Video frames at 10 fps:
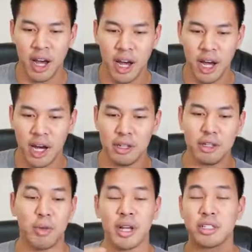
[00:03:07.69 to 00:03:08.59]

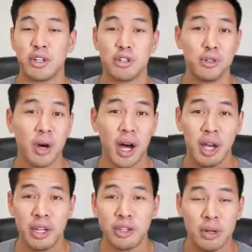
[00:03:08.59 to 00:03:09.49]
The ranks aren't too high
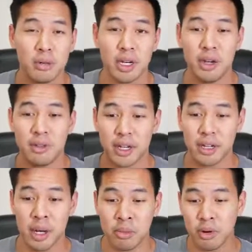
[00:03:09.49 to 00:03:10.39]
in terms of like the
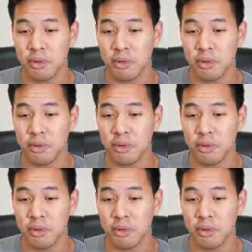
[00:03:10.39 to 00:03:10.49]
number of